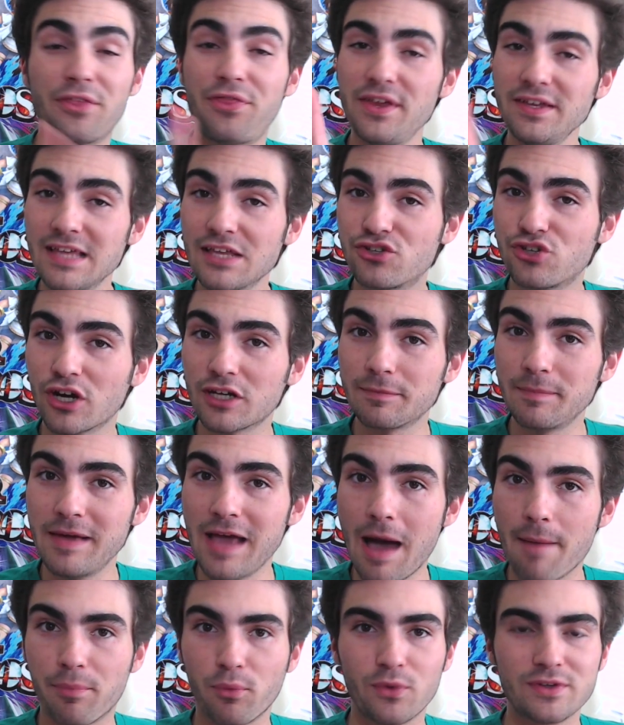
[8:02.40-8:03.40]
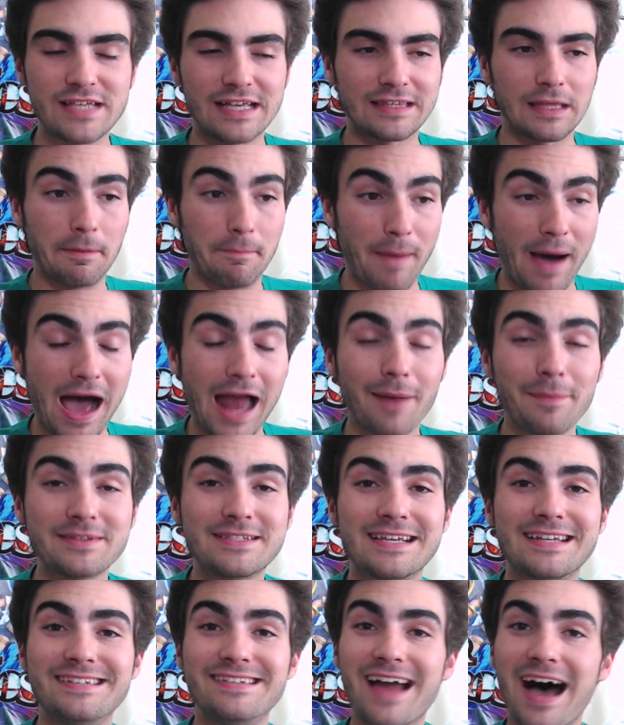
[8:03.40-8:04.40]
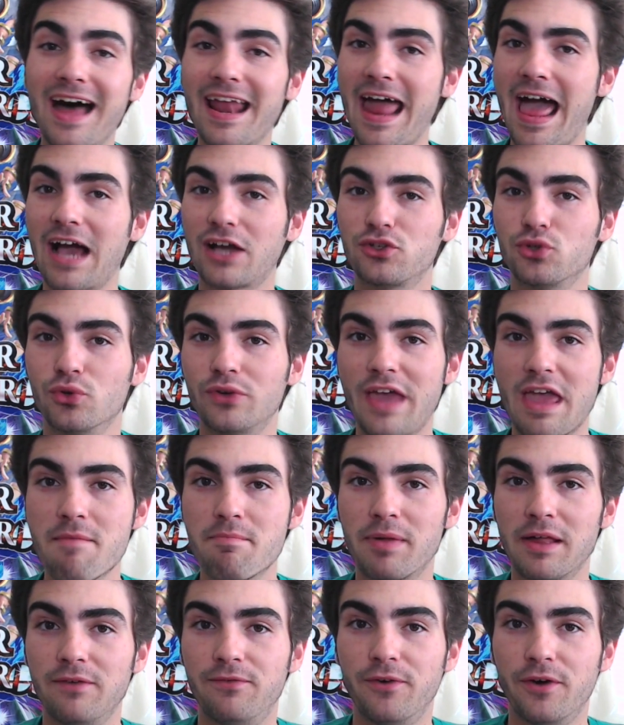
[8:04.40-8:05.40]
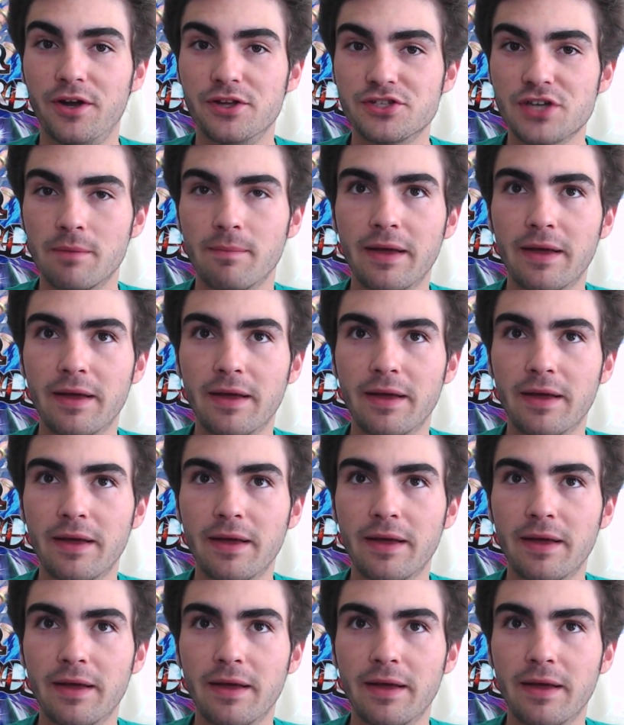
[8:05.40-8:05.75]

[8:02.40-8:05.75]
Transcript: thing that tricked me up was at the bottom it said not actual gameplay footage. I'm